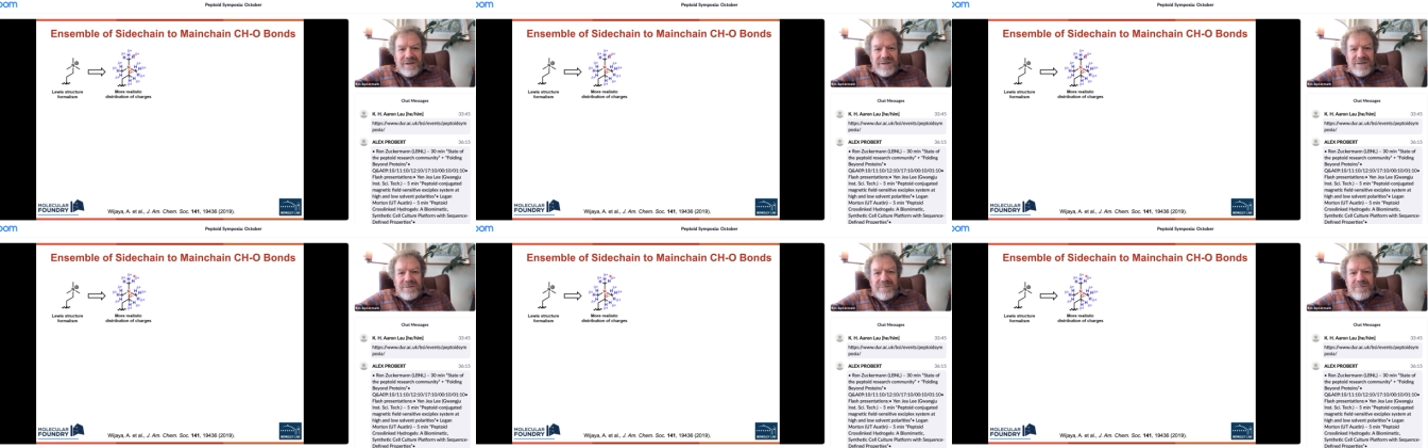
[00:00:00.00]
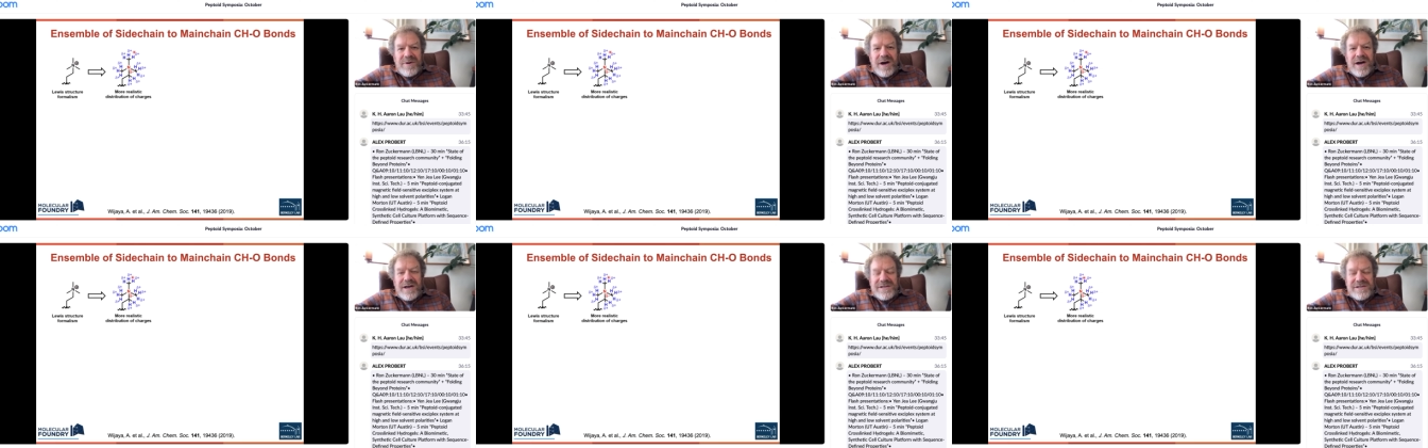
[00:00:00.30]
the
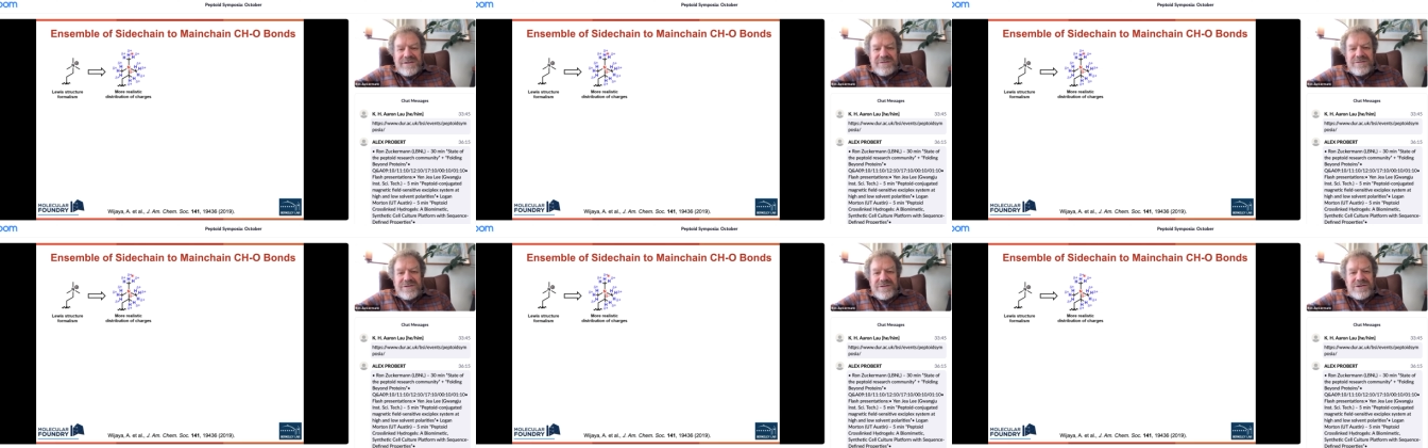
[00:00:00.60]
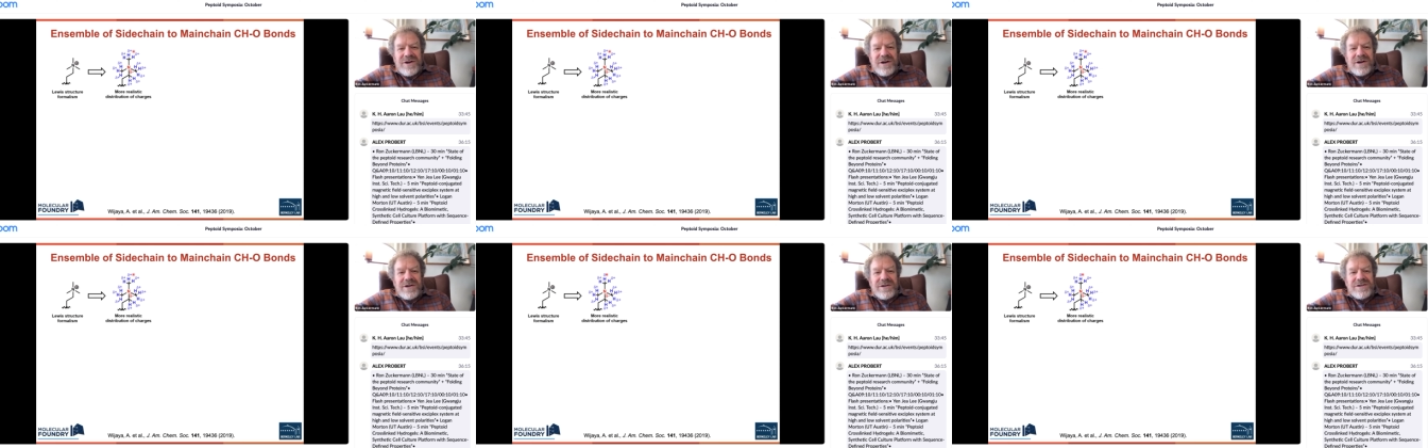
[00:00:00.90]
positive
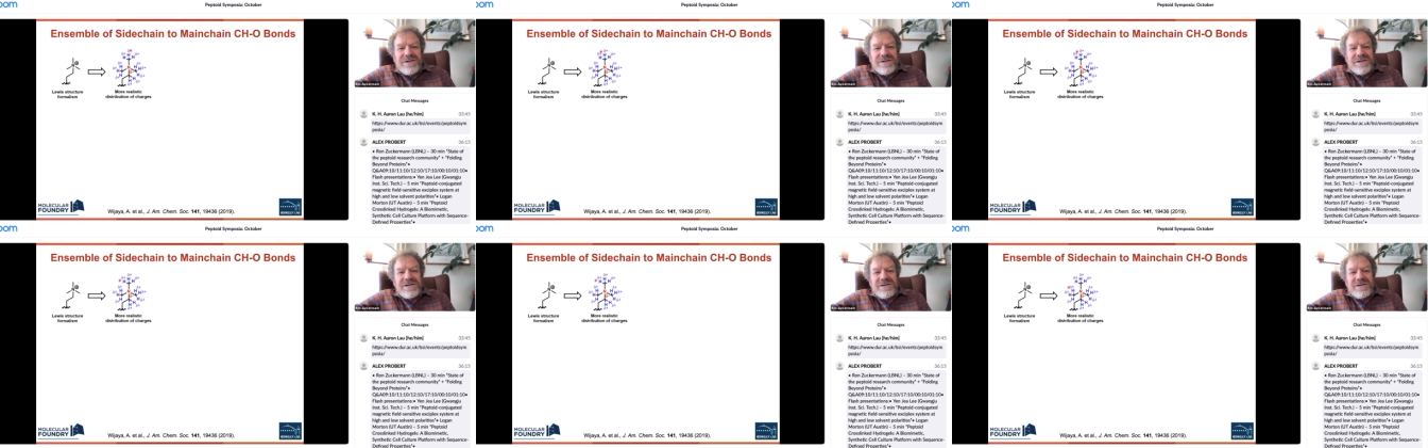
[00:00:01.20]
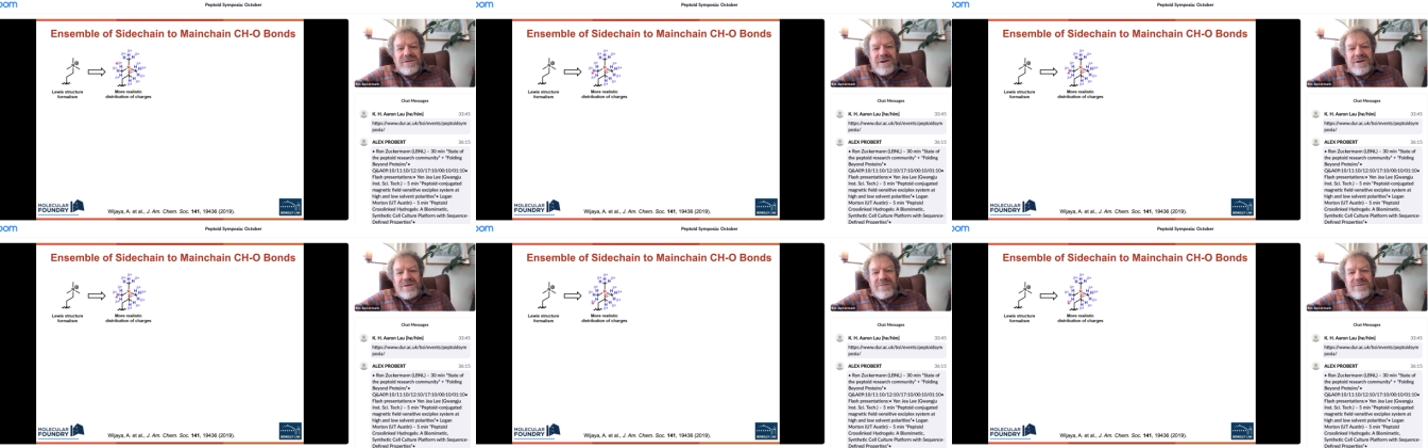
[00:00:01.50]
charges
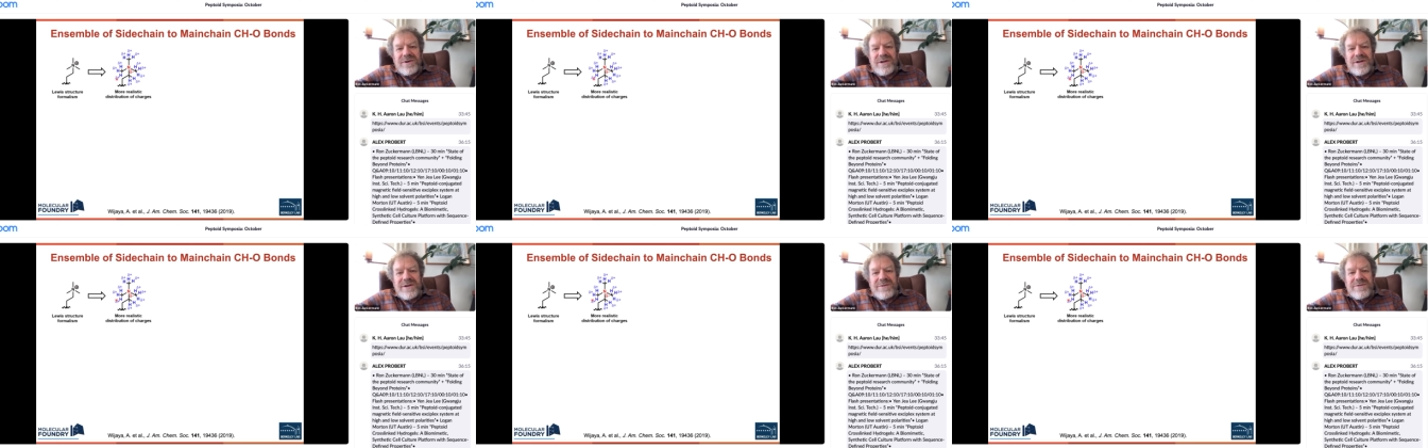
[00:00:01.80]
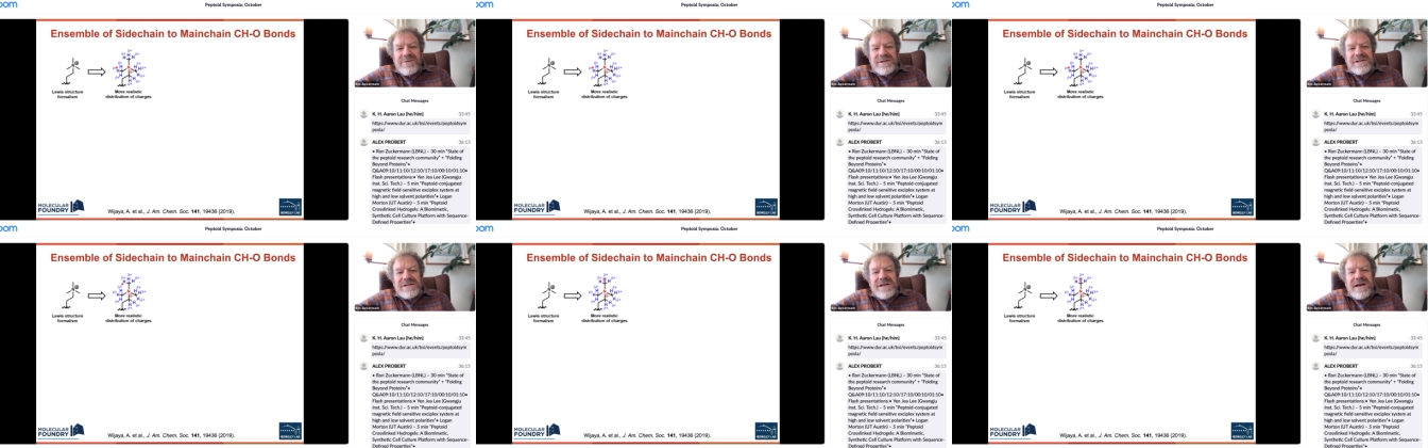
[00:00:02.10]
are really
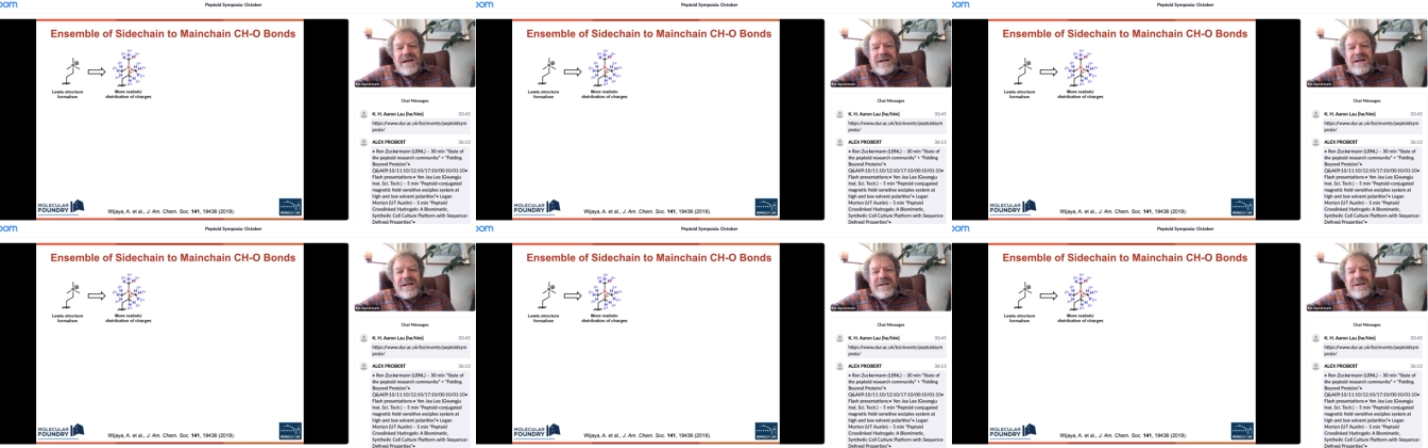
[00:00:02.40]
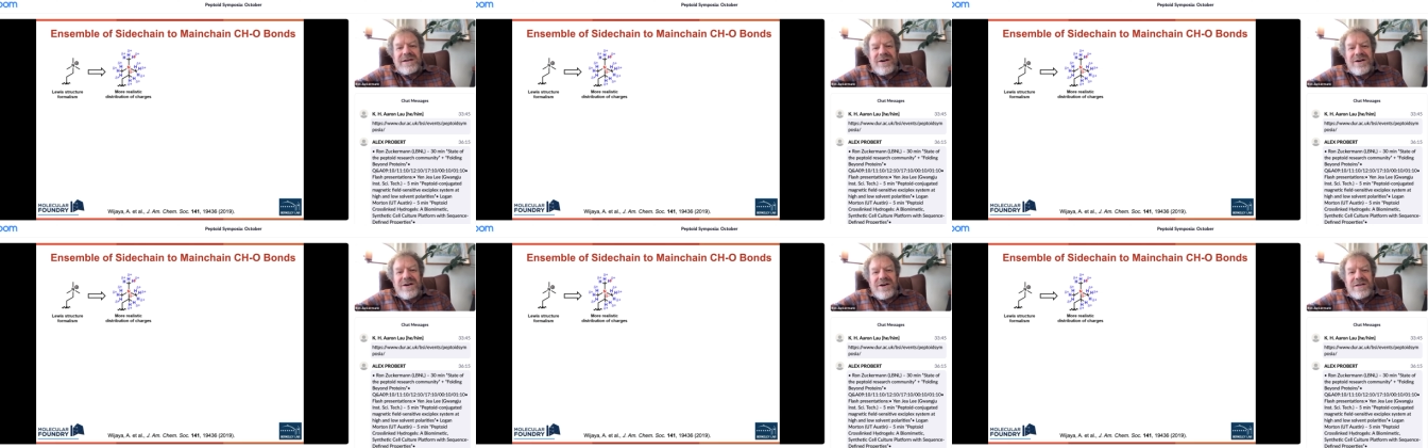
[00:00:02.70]

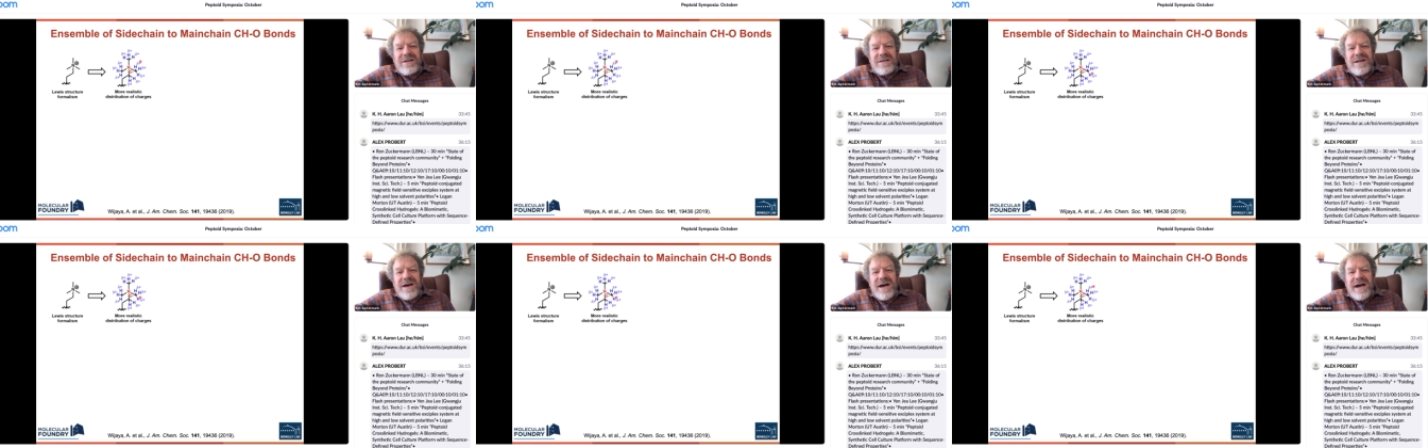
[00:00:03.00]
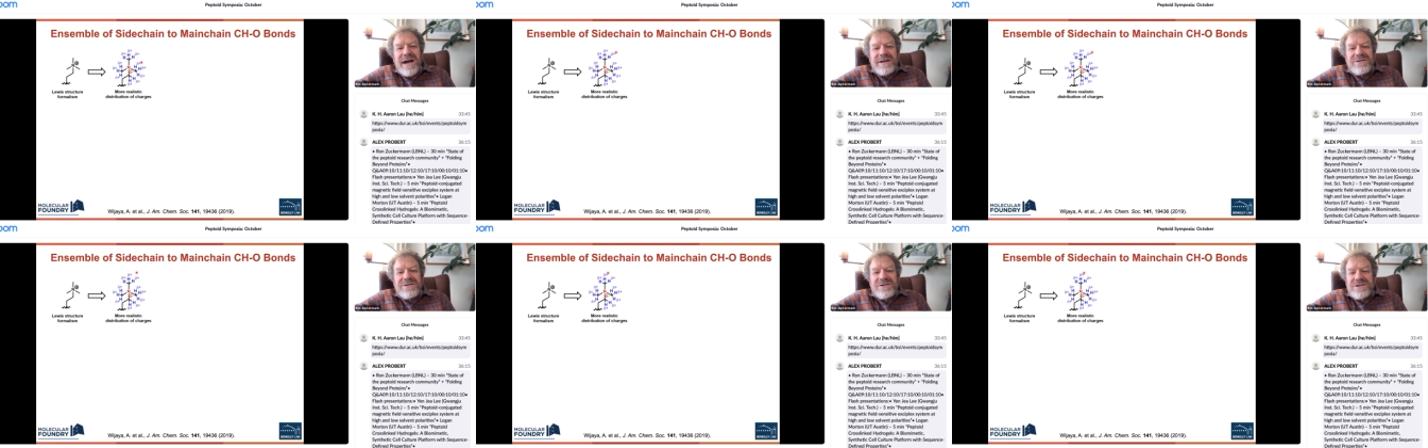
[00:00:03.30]
residing on the
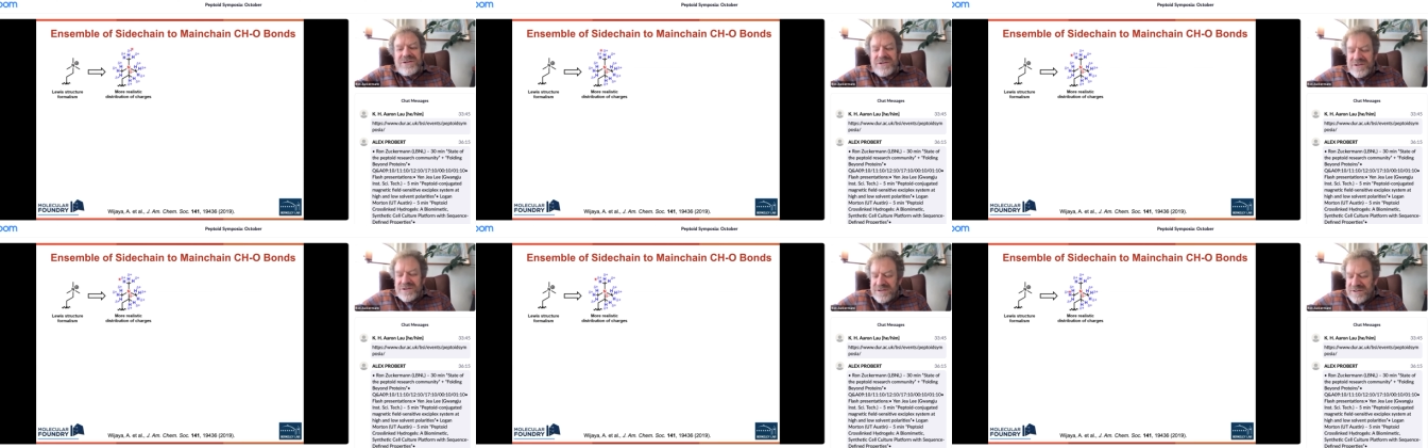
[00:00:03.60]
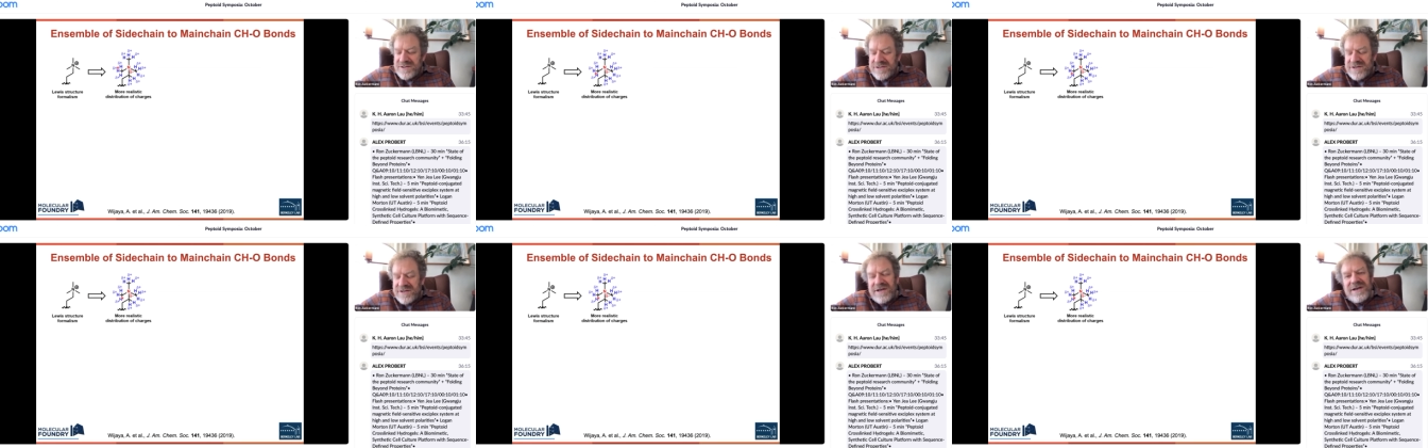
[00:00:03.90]

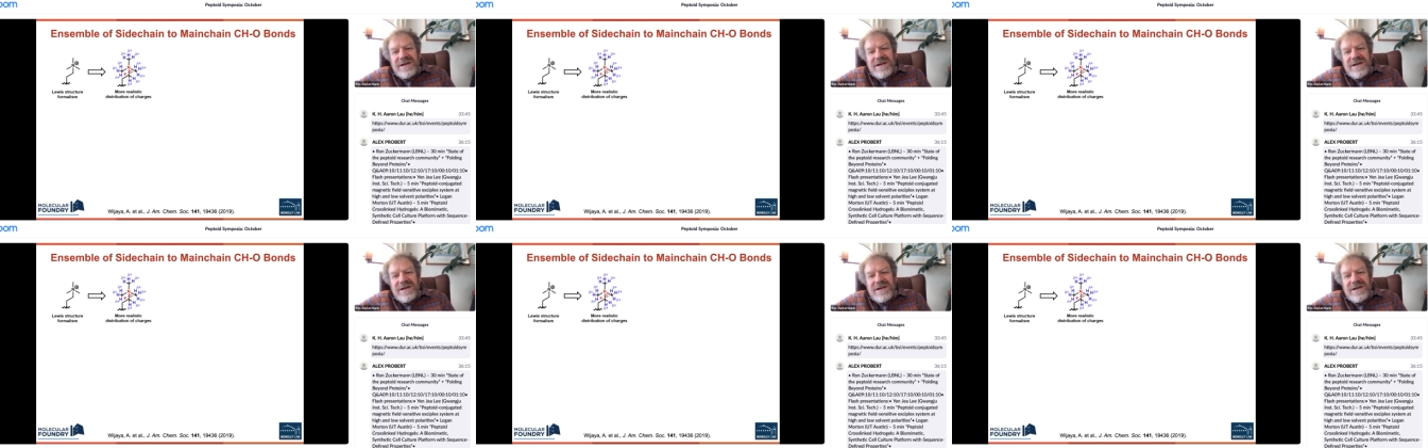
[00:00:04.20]
hydrogens